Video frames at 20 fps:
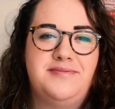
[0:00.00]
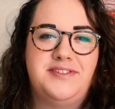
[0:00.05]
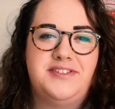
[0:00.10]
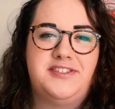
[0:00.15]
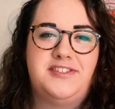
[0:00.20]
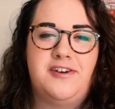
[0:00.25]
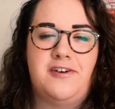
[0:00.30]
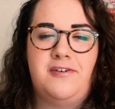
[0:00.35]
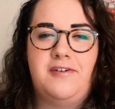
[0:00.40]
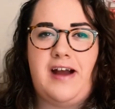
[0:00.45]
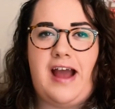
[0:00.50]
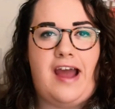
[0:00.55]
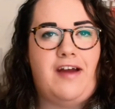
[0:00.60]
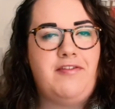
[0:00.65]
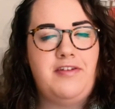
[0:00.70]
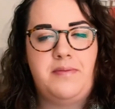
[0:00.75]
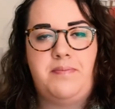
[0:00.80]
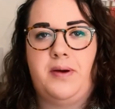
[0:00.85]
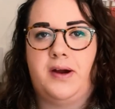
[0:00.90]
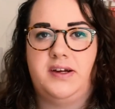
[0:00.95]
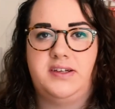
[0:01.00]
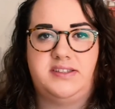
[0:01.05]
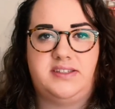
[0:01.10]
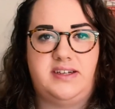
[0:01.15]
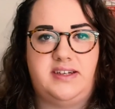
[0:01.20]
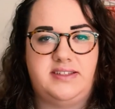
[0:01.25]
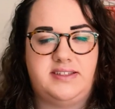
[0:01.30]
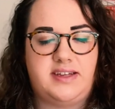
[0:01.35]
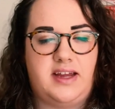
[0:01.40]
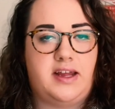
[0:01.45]
So every
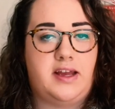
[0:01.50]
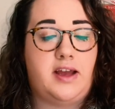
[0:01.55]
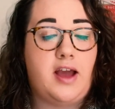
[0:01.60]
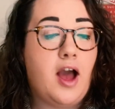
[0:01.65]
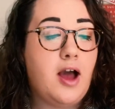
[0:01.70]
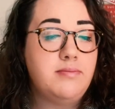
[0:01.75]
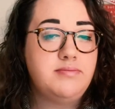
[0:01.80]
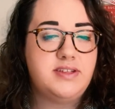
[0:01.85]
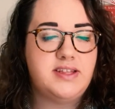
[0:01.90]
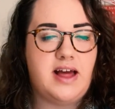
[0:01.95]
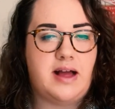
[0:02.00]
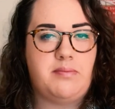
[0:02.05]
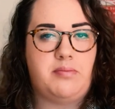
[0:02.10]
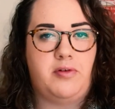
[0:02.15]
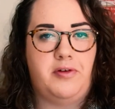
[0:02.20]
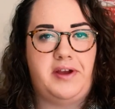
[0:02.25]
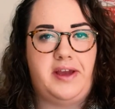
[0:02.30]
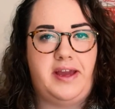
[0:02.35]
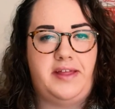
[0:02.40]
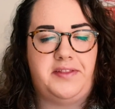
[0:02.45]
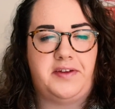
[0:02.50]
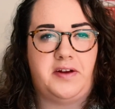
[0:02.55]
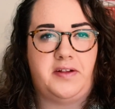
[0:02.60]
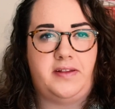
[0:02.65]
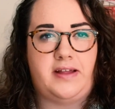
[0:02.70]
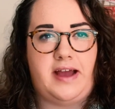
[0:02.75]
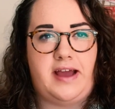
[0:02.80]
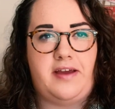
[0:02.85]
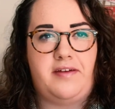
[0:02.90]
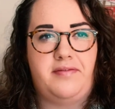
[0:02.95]
person is gonna come to that point in their
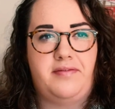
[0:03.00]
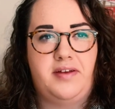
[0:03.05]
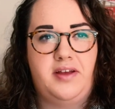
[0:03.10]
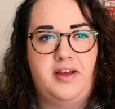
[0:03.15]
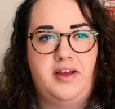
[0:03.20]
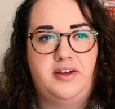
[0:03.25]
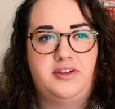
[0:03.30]
life.